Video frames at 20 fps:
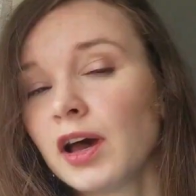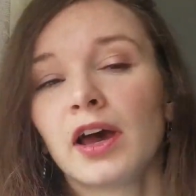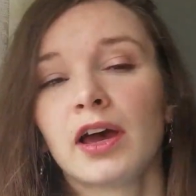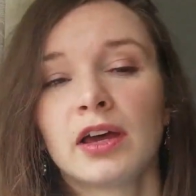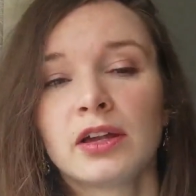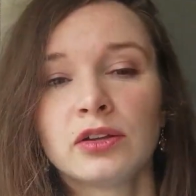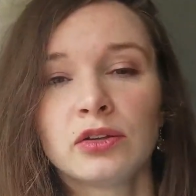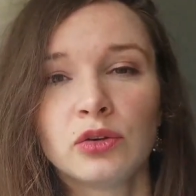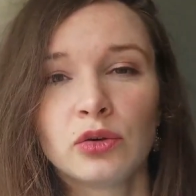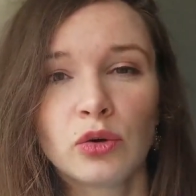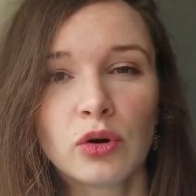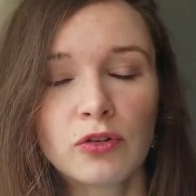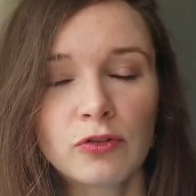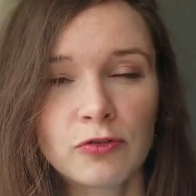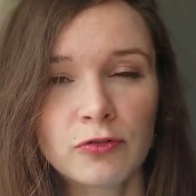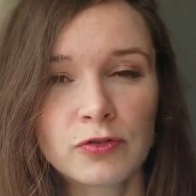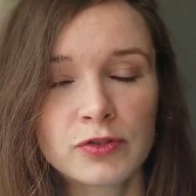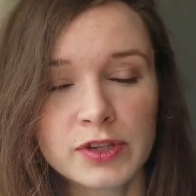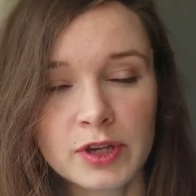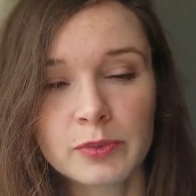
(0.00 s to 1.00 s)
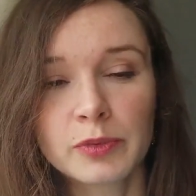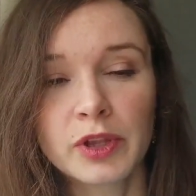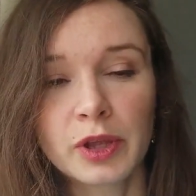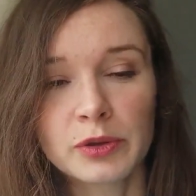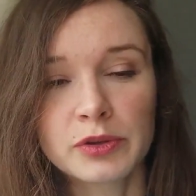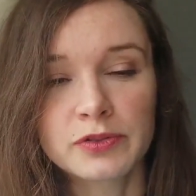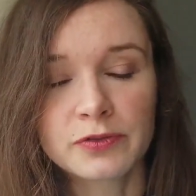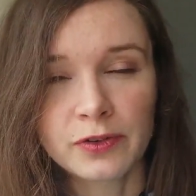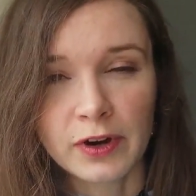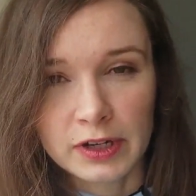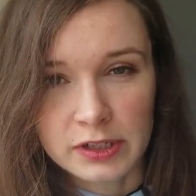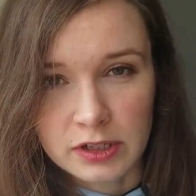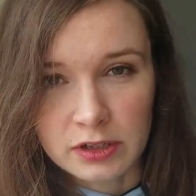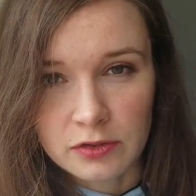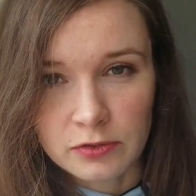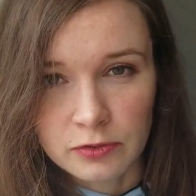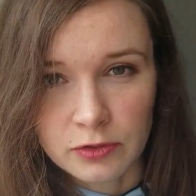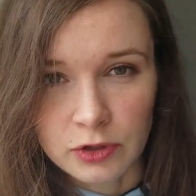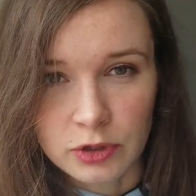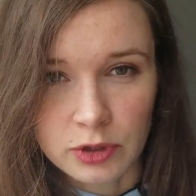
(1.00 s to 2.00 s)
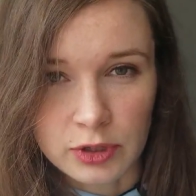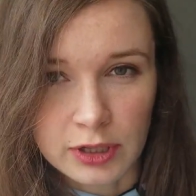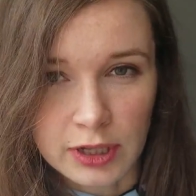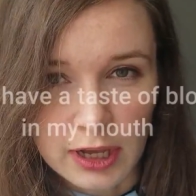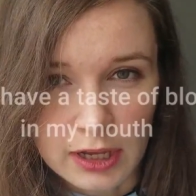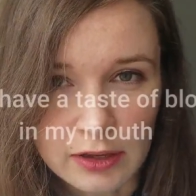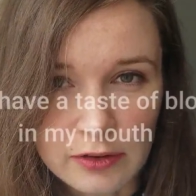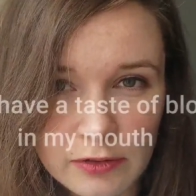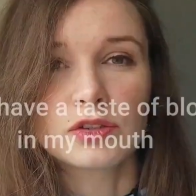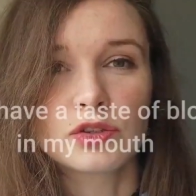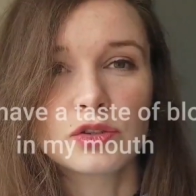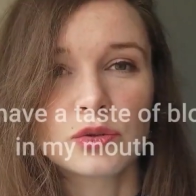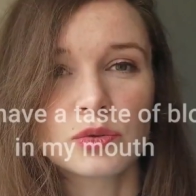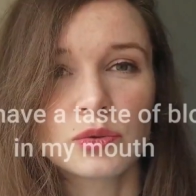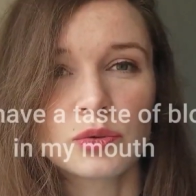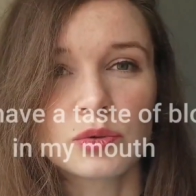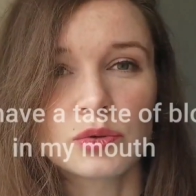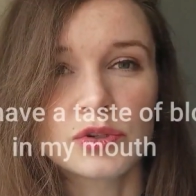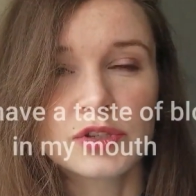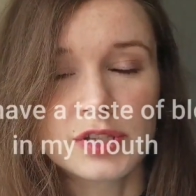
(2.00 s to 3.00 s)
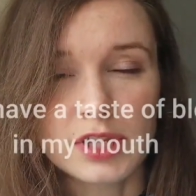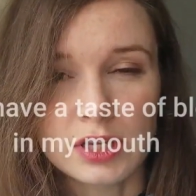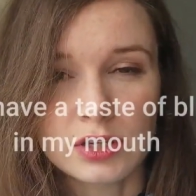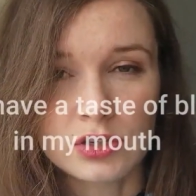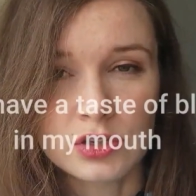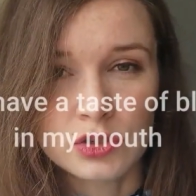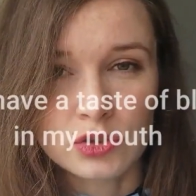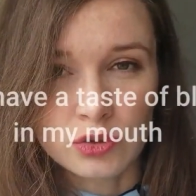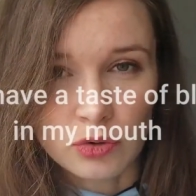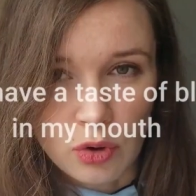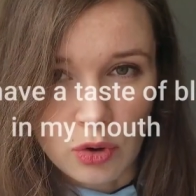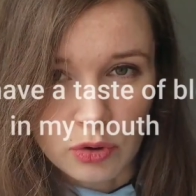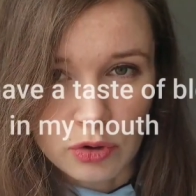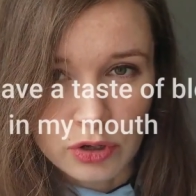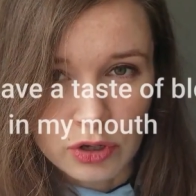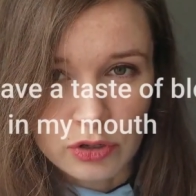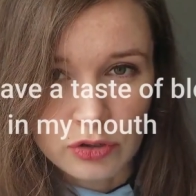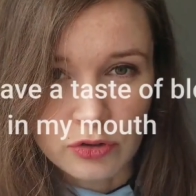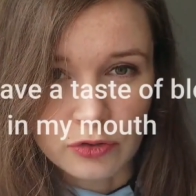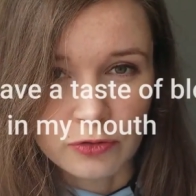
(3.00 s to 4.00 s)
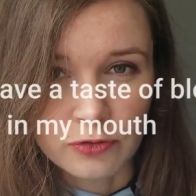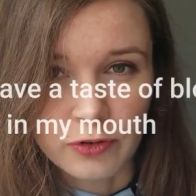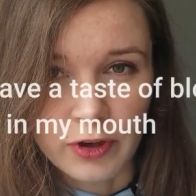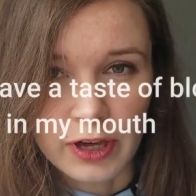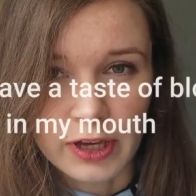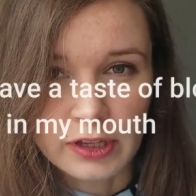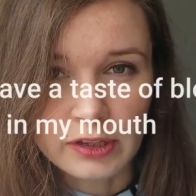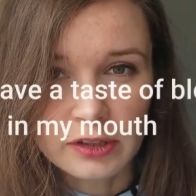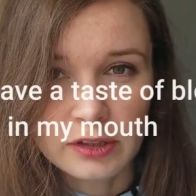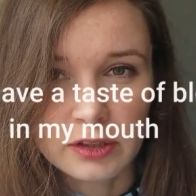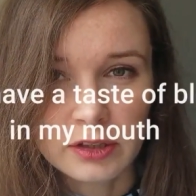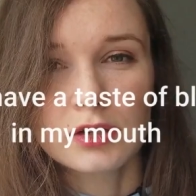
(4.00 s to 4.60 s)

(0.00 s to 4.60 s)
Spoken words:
and you are sometimes fighting for your life to stand strong in your faith.